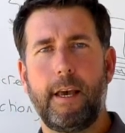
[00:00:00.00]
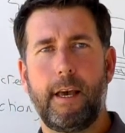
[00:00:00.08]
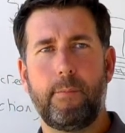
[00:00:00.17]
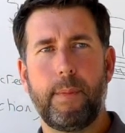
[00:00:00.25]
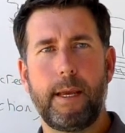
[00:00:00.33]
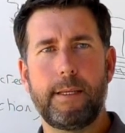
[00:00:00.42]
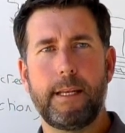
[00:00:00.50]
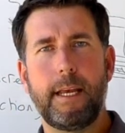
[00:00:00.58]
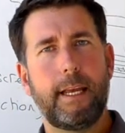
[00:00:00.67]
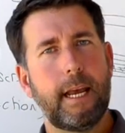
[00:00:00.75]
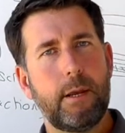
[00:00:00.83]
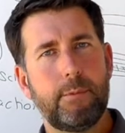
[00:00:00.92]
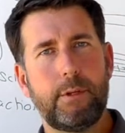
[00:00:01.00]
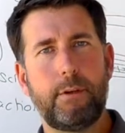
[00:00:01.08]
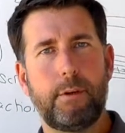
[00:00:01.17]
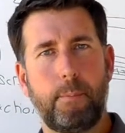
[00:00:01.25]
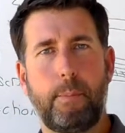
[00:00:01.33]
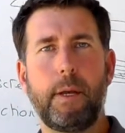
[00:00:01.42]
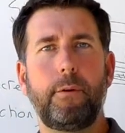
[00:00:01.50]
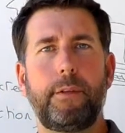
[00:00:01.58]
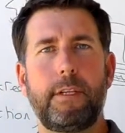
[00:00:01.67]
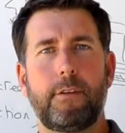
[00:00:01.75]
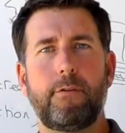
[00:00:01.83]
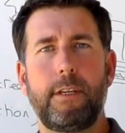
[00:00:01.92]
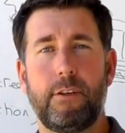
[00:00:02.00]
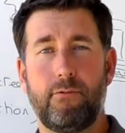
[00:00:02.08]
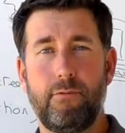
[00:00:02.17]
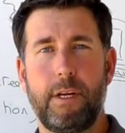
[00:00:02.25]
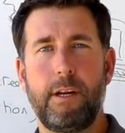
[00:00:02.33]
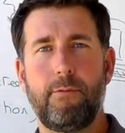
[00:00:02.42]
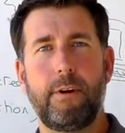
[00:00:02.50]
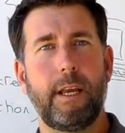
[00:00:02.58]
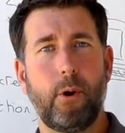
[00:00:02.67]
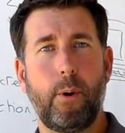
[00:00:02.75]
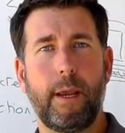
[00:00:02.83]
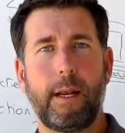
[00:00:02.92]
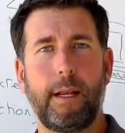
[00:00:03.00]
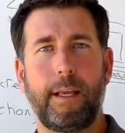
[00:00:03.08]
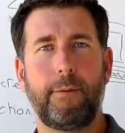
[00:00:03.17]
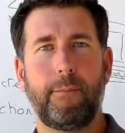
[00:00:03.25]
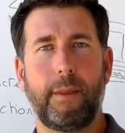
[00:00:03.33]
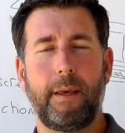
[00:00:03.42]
And basically it enables you to build these screens really, really quickly.